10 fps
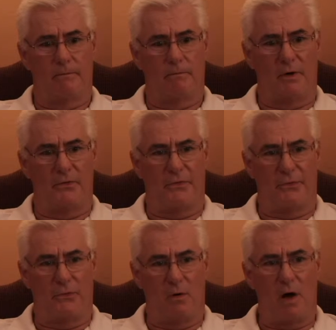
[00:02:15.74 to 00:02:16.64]
But
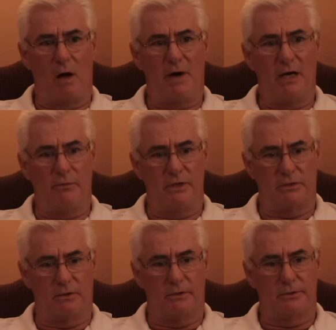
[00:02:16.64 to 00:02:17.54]
through all my
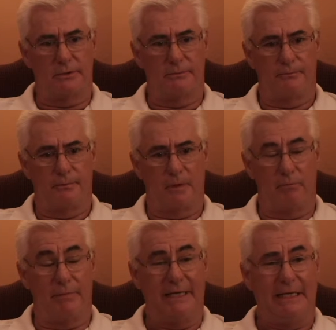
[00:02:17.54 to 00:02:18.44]
research,
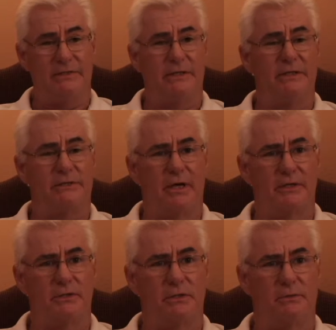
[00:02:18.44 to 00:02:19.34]
meetings and
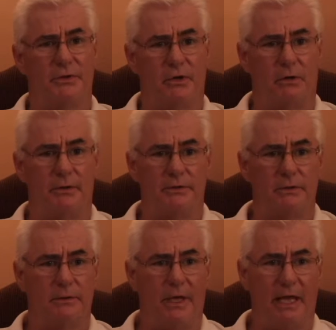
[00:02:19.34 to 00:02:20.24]
discussions with current
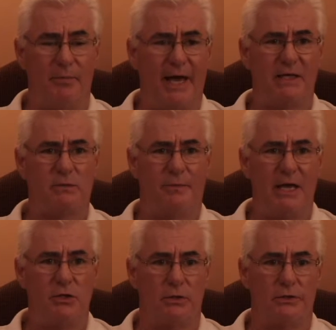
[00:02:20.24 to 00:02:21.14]
and past
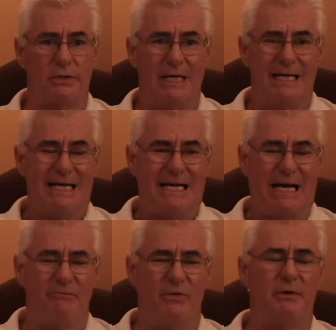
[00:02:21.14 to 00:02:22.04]
patients,
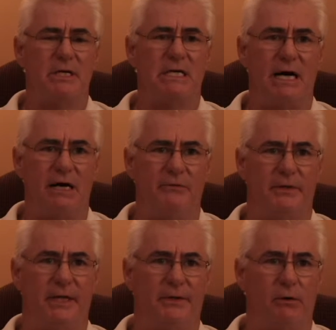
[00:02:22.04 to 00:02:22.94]
I'm very
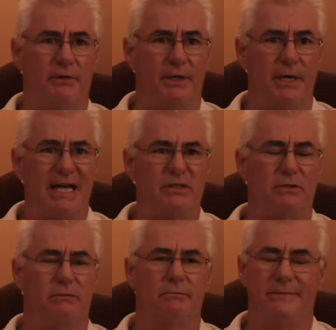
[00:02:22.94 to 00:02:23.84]
confident that over the
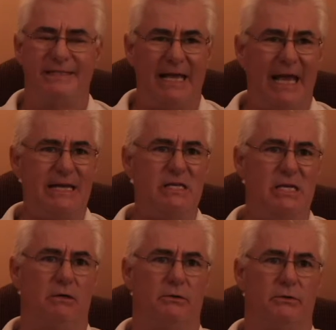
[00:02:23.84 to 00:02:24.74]
next 10
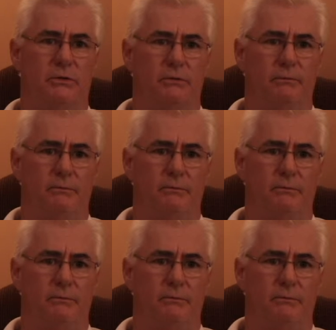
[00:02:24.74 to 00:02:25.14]
years,